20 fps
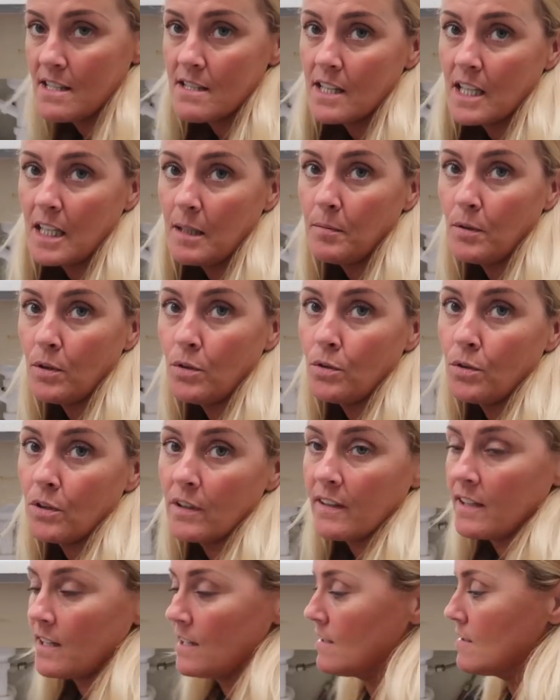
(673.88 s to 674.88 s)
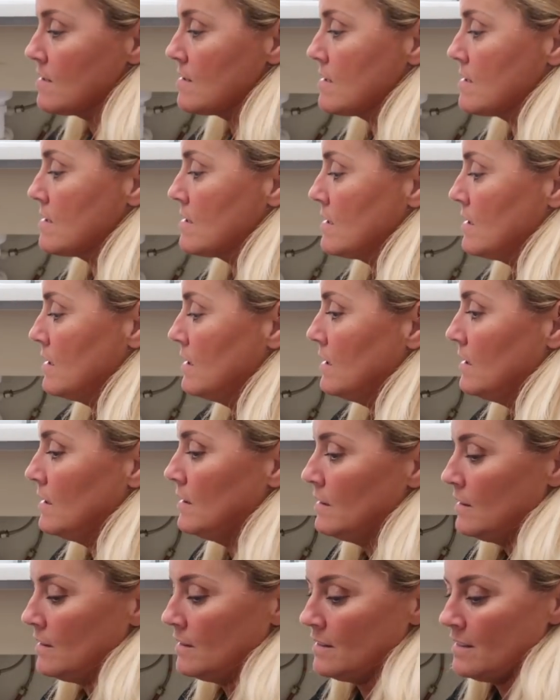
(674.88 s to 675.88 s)
need to keep all of this.
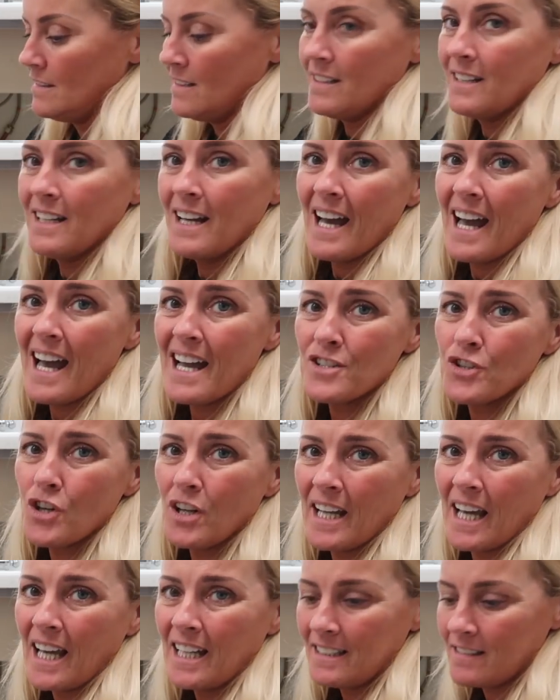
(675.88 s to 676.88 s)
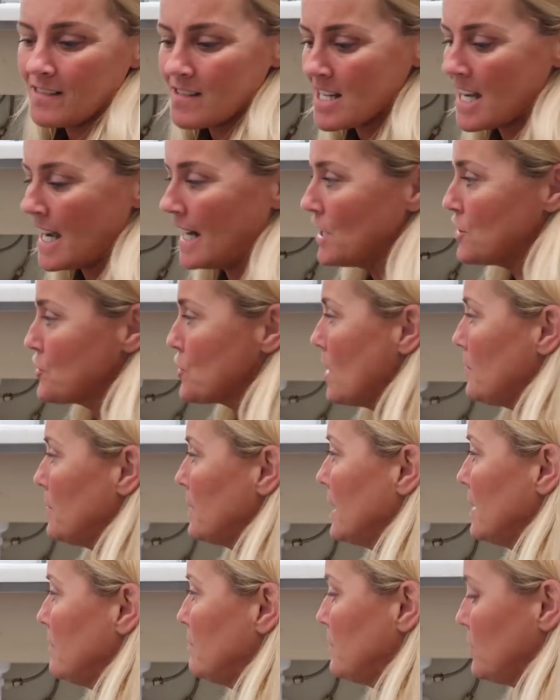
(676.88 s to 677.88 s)
That's got like a little tiny
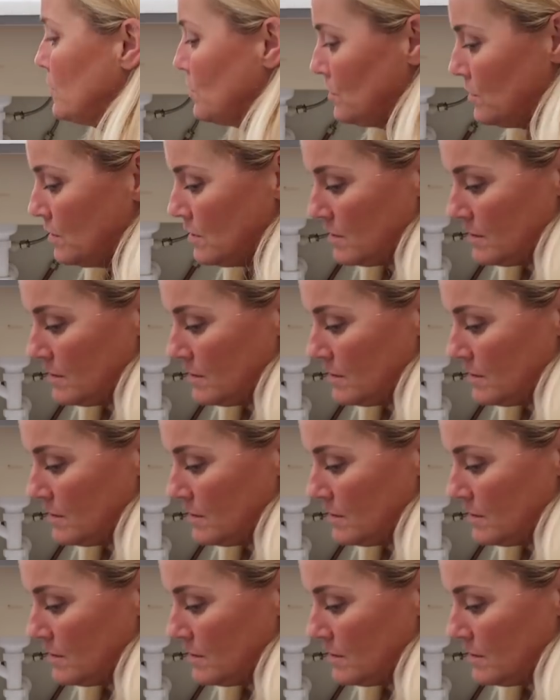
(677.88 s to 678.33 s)
drop in it, but